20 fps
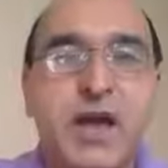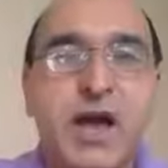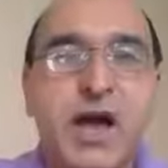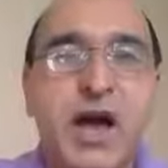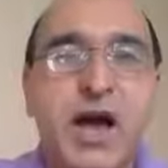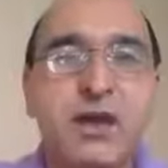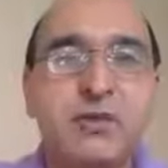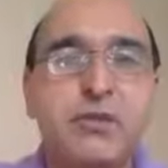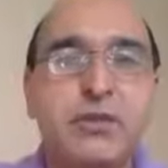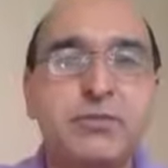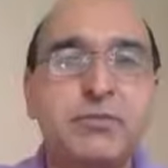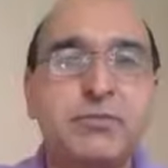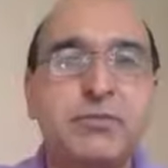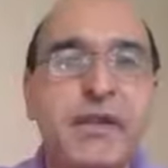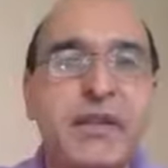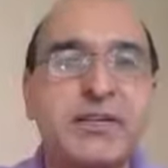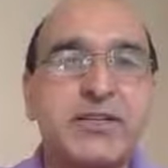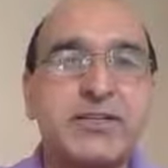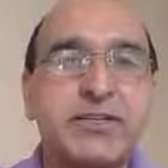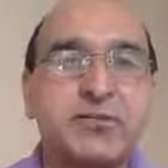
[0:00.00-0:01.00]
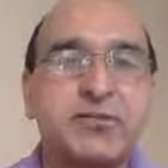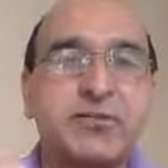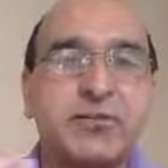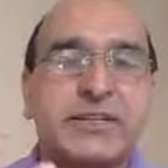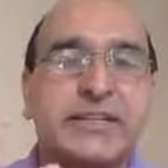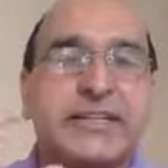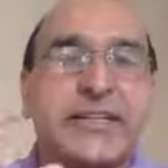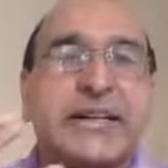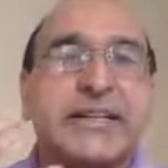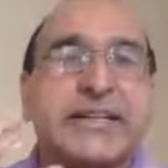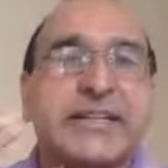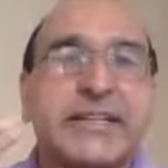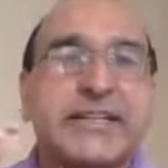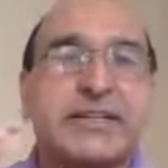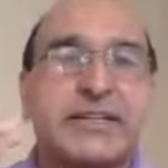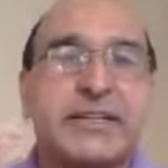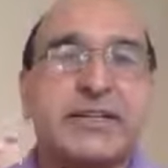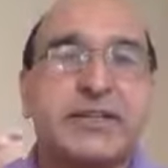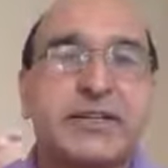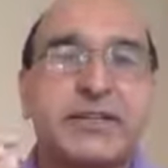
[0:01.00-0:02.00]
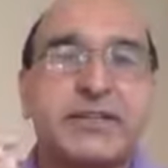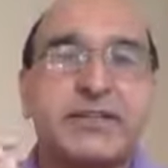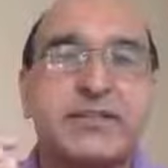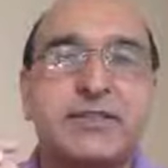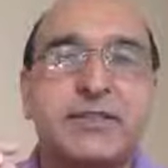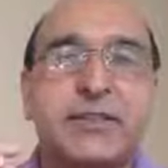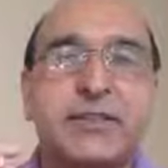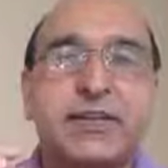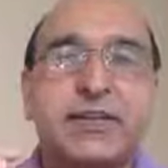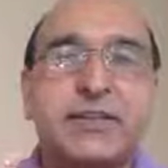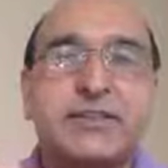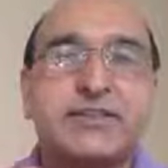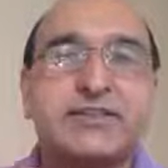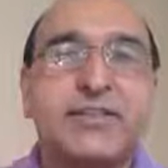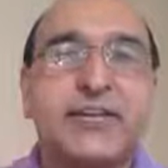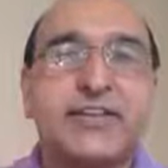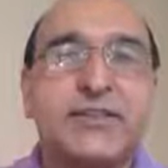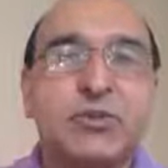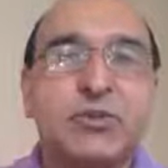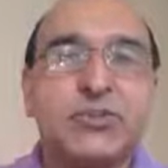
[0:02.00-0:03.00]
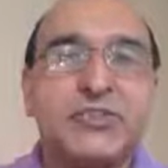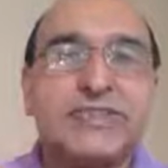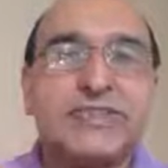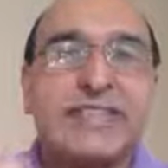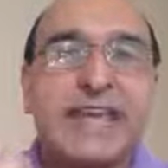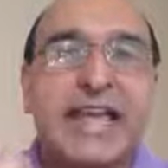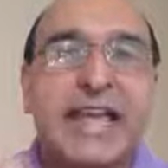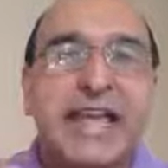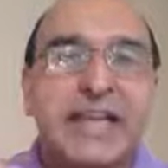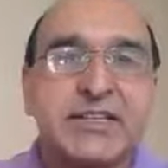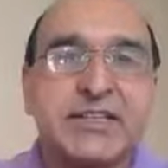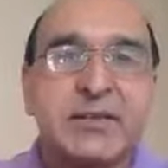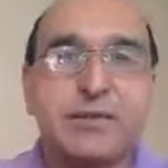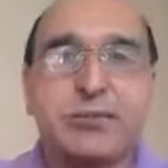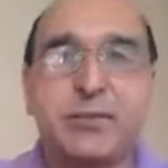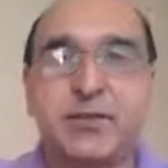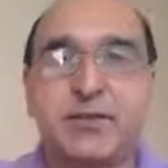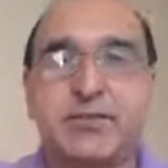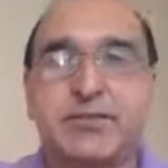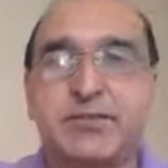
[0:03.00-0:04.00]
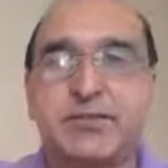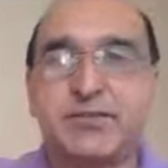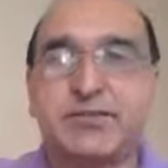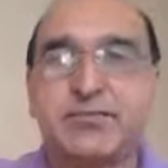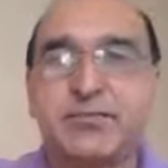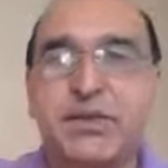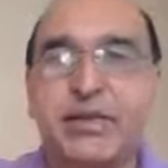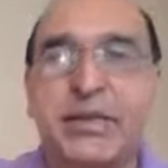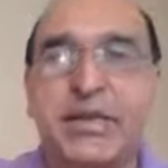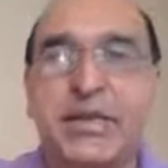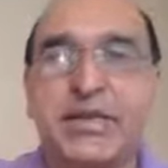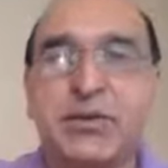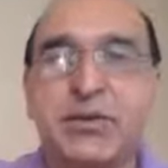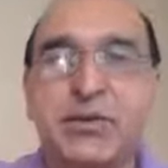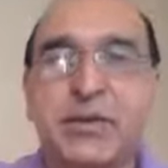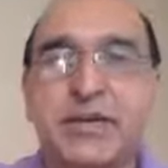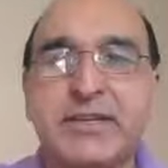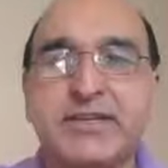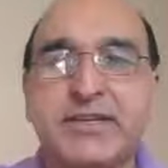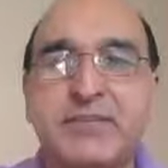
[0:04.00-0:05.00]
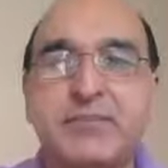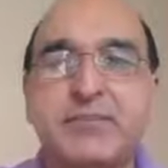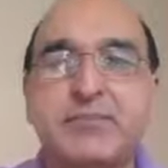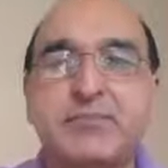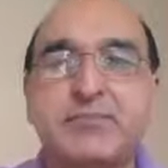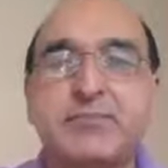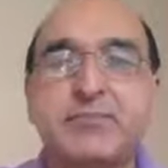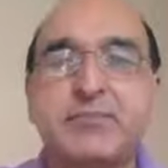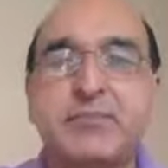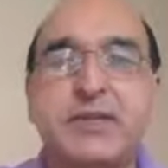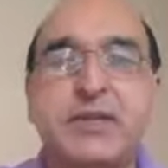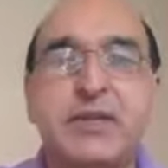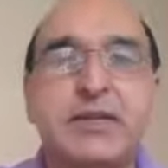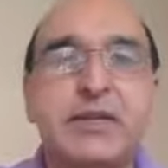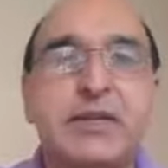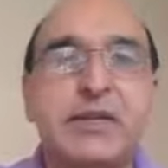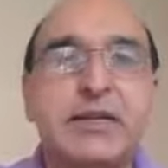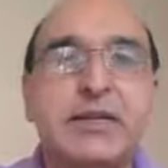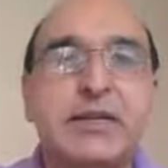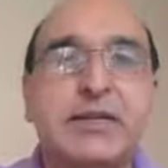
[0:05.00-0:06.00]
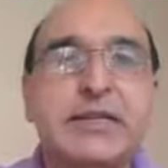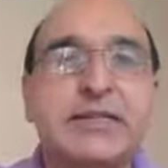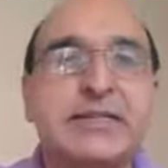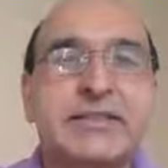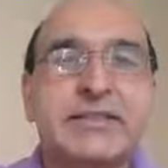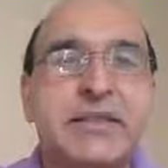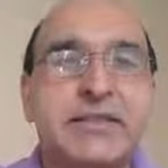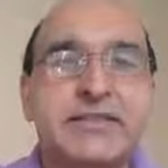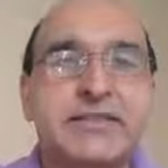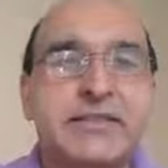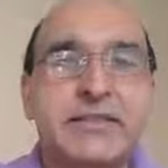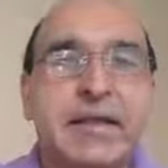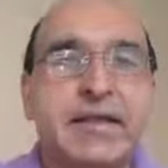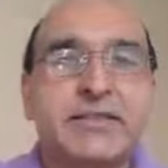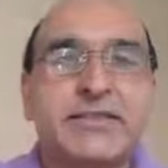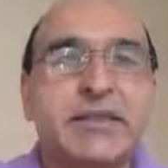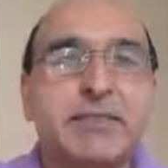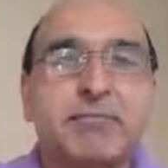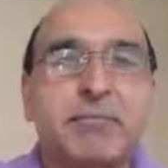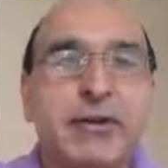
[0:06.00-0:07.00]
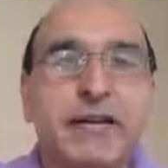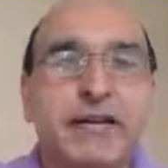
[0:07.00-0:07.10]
I want to make you critical thinkers, that you challenge the words. Egoism is not a simple